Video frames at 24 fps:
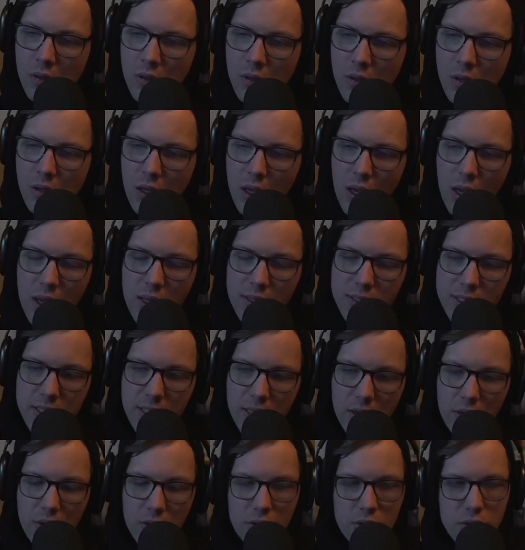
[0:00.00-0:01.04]

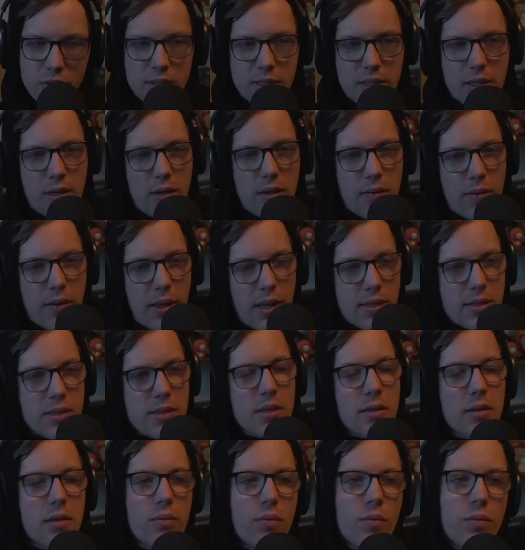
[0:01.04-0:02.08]
Who's
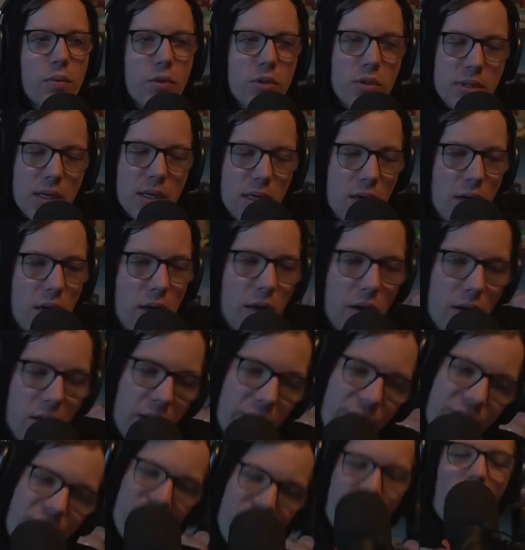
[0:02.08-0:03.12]
that guy I don't like?
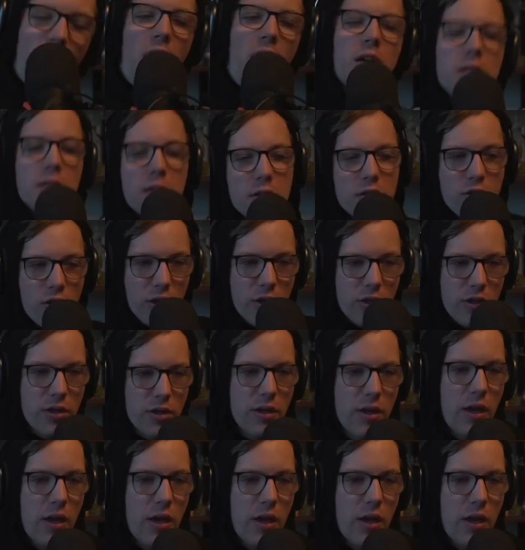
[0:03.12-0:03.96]
Fuck. Don